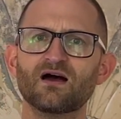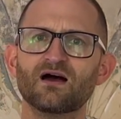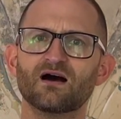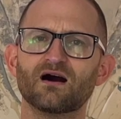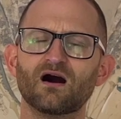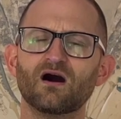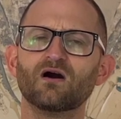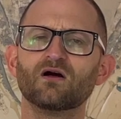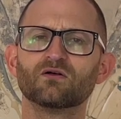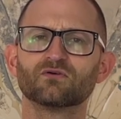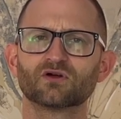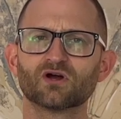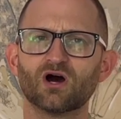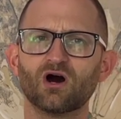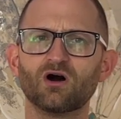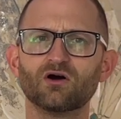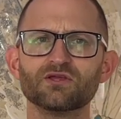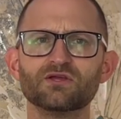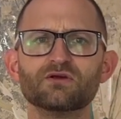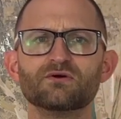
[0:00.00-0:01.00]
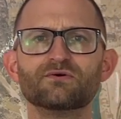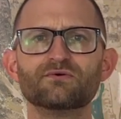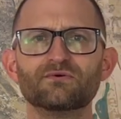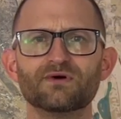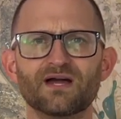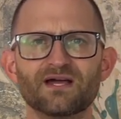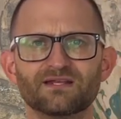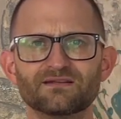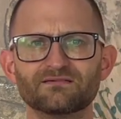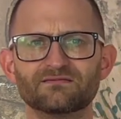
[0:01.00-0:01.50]
I'll call you
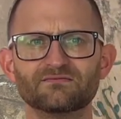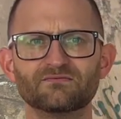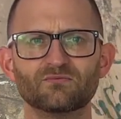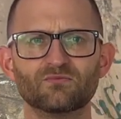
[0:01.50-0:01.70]
and